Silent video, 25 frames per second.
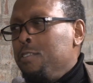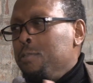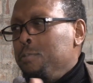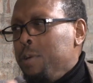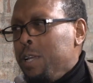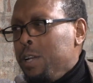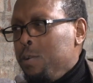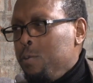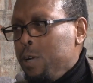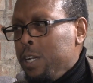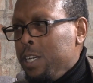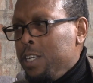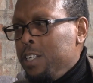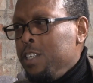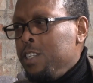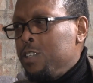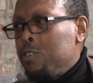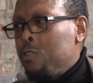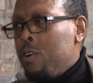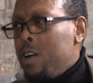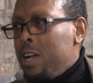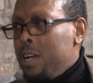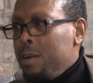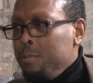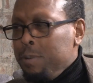of a better way to
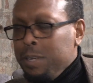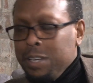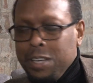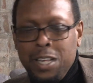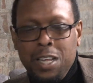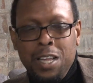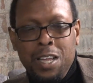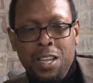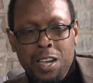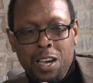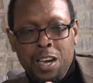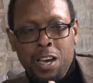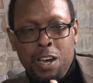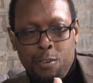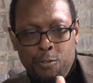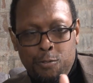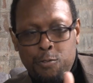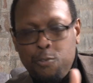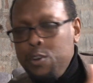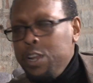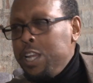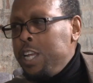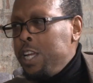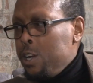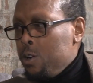describe it, a
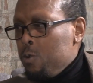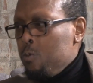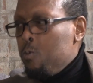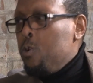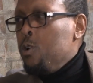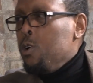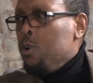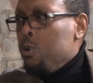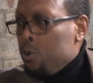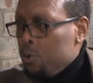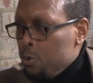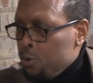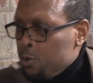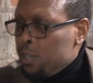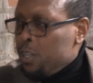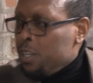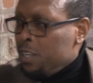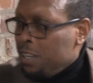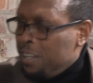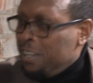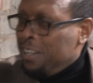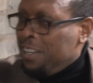freakier world.